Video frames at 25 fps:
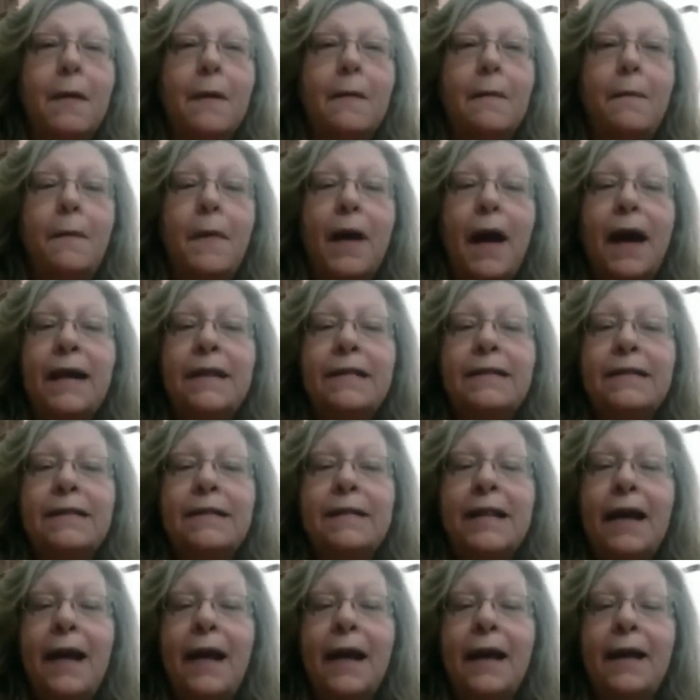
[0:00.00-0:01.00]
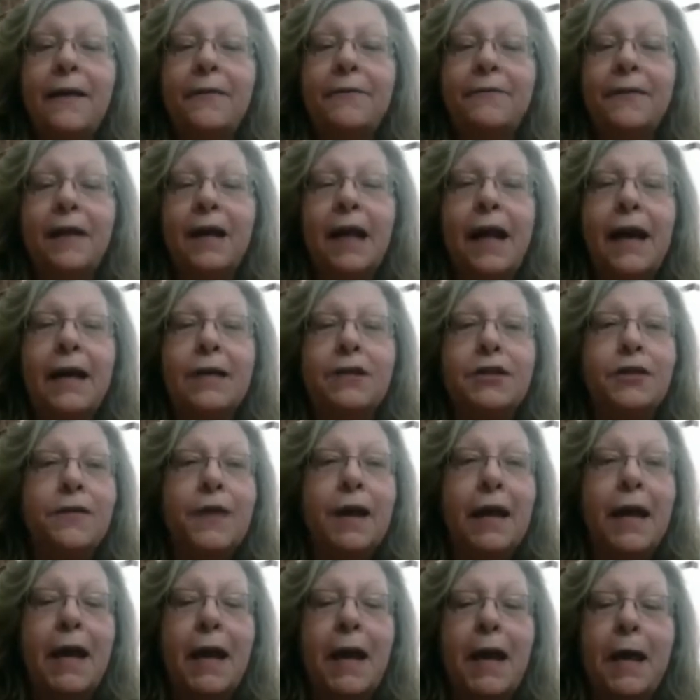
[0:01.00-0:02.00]
bye, Steph. Glad you
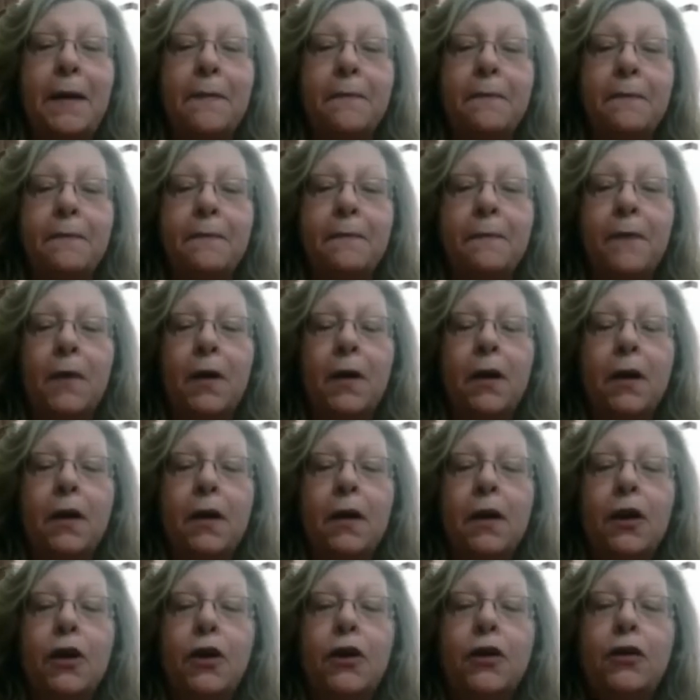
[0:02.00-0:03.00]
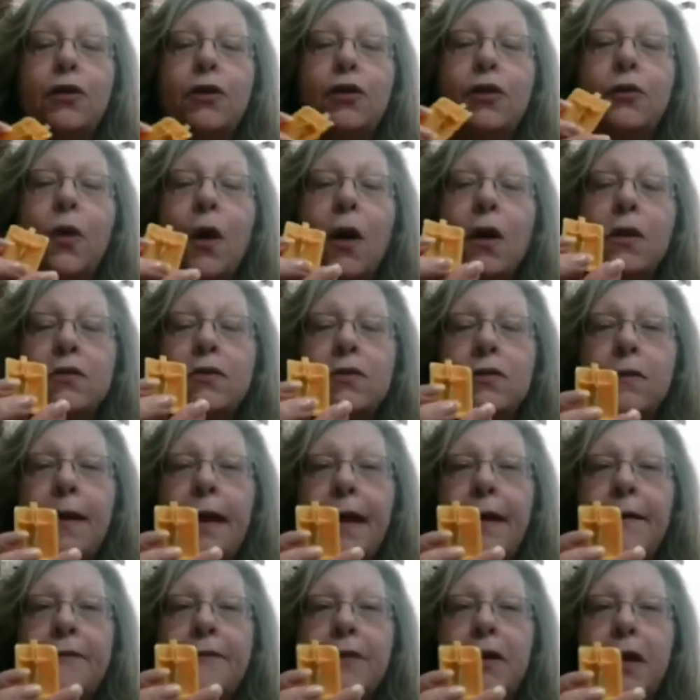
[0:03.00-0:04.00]
came. You also
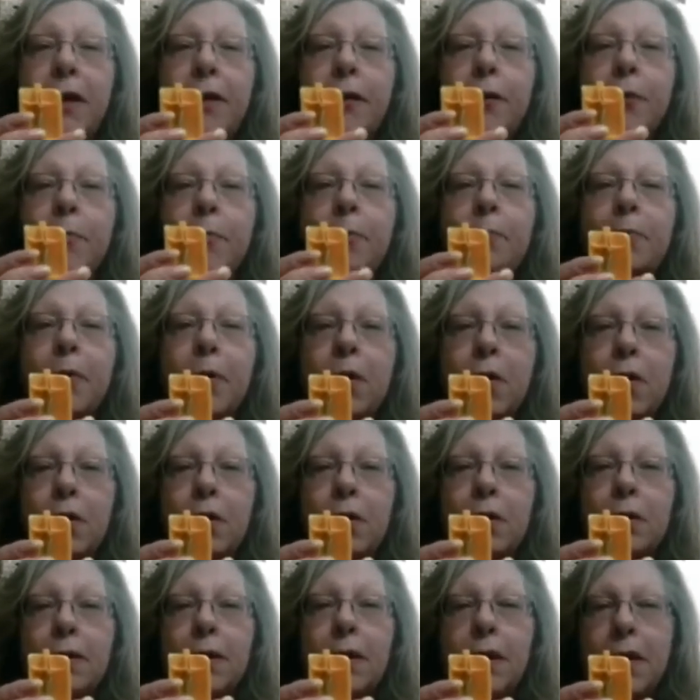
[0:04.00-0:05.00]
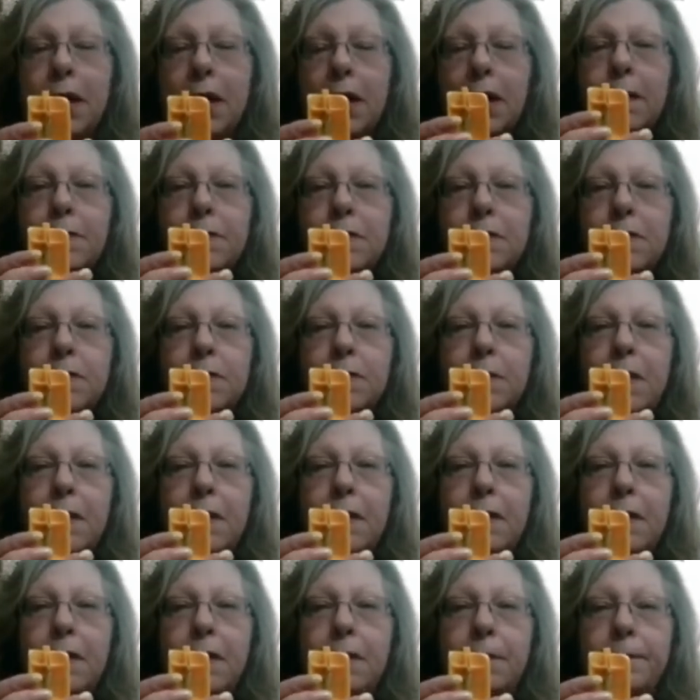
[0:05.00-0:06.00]
have another burner that comes with
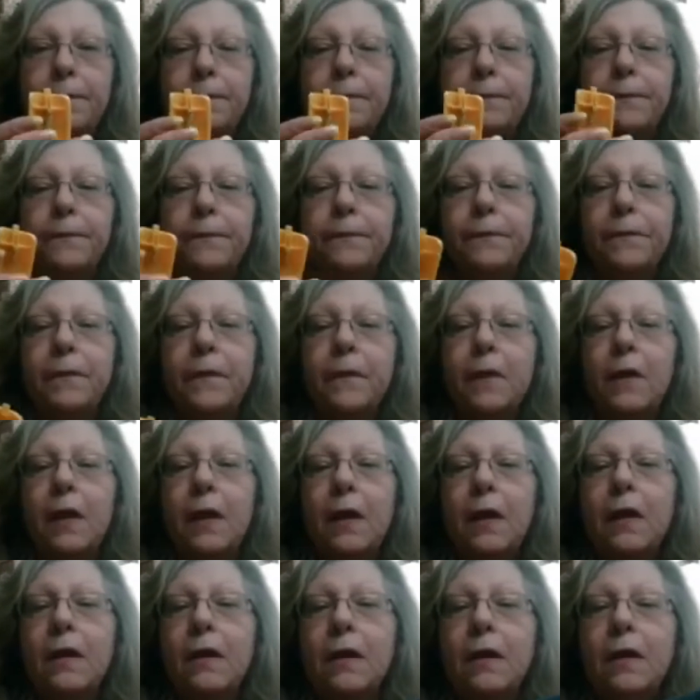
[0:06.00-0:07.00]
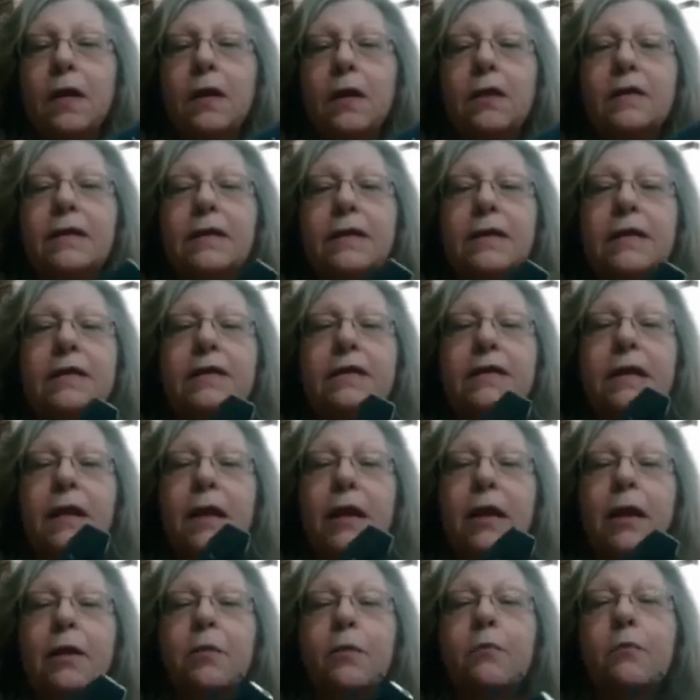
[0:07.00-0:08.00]
it. Because this
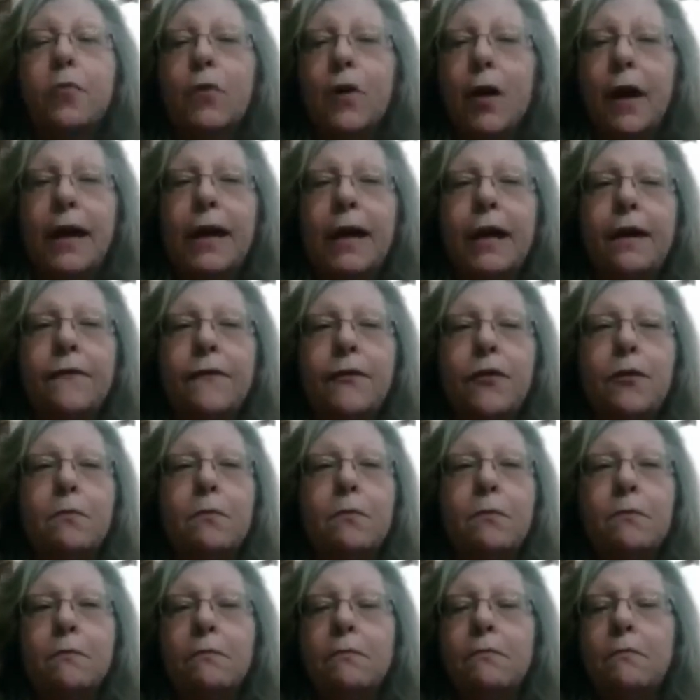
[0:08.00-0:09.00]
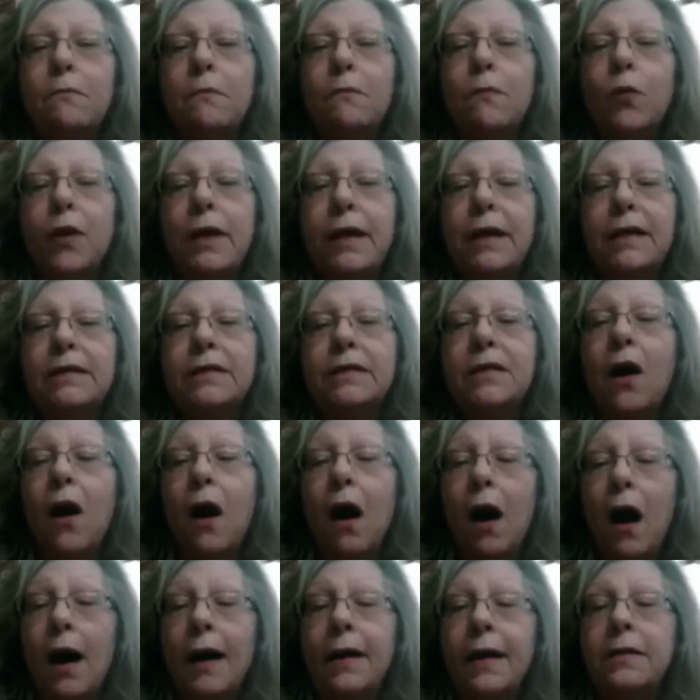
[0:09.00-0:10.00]
thing can break if you, when it's
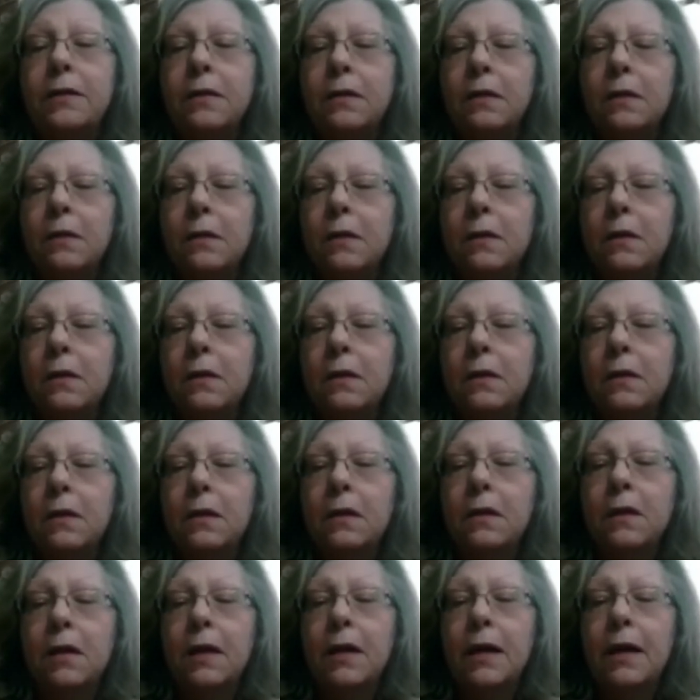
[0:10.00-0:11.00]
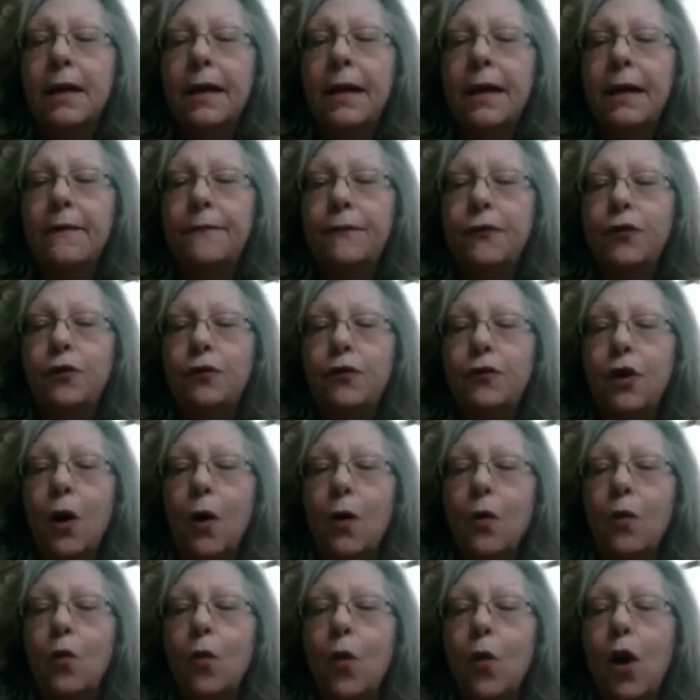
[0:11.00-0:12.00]
hot, if you
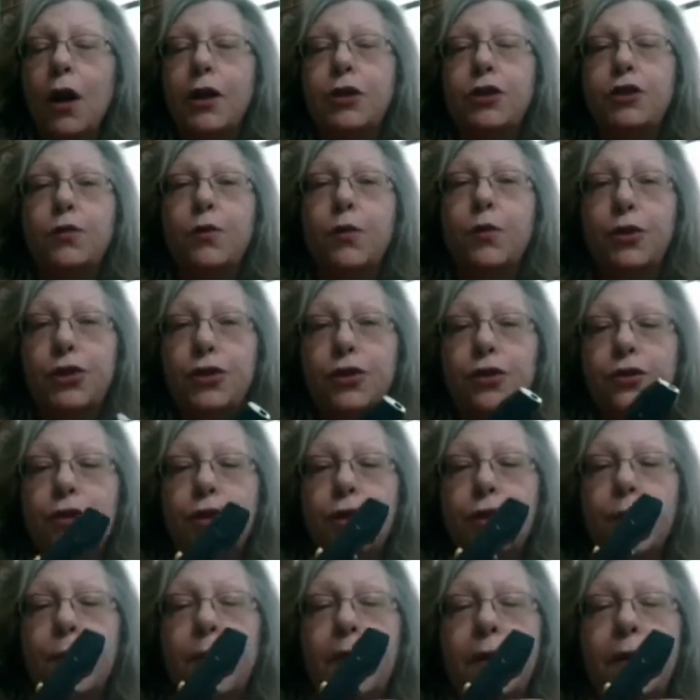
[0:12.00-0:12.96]
don't watch what you're doing.